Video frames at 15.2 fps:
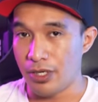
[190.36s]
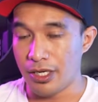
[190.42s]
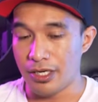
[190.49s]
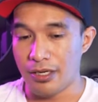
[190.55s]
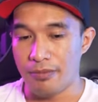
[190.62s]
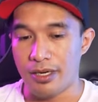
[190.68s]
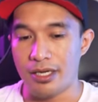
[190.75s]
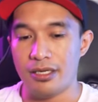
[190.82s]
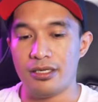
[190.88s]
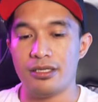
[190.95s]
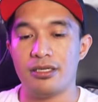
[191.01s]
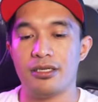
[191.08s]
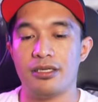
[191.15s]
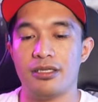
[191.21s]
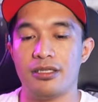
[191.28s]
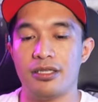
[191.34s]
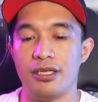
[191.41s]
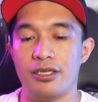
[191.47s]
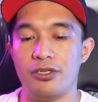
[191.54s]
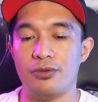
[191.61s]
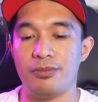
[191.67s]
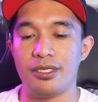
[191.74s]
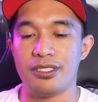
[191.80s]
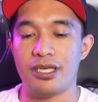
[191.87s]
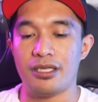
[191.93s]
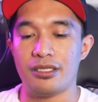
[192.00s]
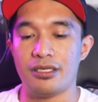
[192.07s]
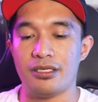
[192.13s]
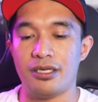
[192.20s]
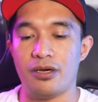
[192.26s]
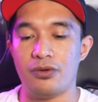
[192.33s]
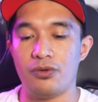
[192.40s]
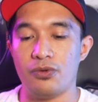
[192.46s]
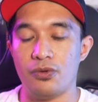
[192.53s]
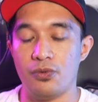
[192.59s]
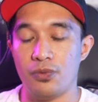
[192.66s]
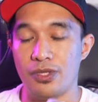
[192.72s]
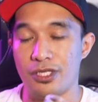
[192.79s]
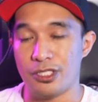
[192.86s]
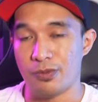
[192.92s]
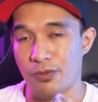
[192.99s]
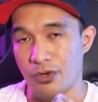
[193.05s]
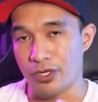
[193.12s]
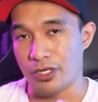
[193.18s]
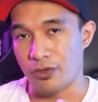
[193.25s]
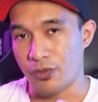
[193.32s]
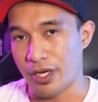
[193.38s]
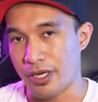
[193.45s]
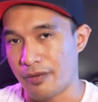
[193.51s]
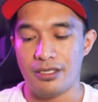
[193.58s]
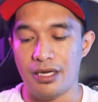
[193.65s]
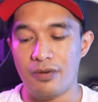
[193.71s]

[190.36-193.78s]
lang naman, then you may settle down with the smaller one.